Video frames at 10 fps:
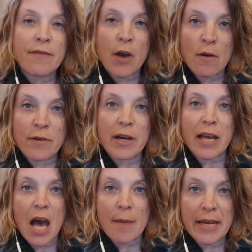of over
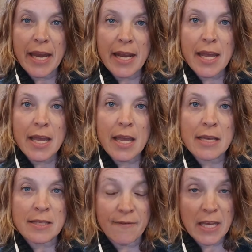accommodating
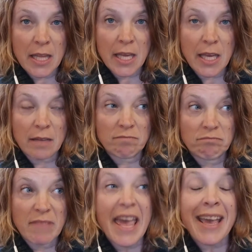is feeling
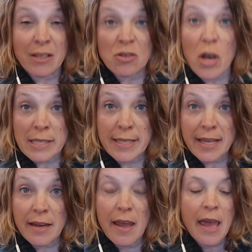exhausted.